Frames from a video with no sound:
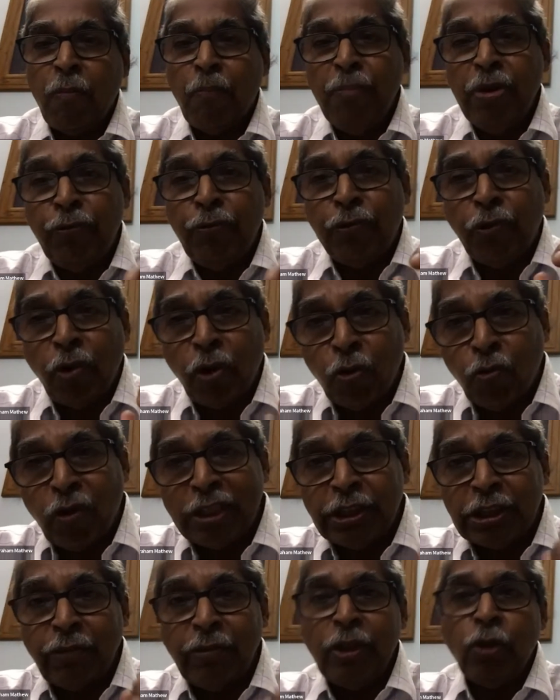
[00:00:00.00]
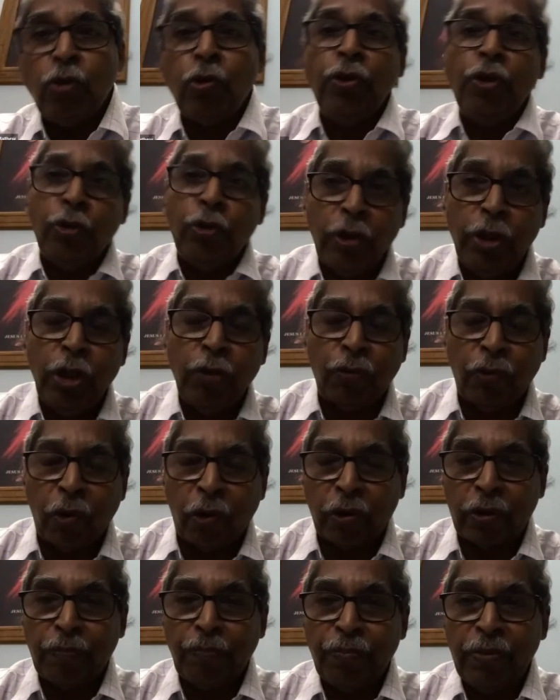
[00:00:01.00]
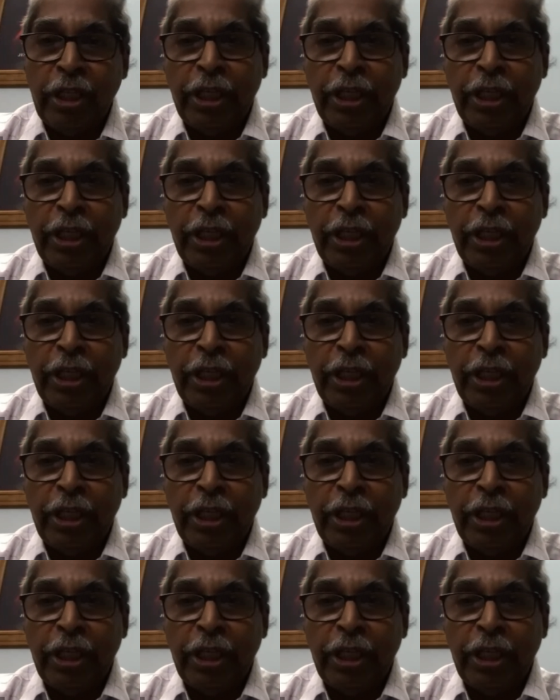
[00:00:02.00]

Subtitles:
before 1/7/2024,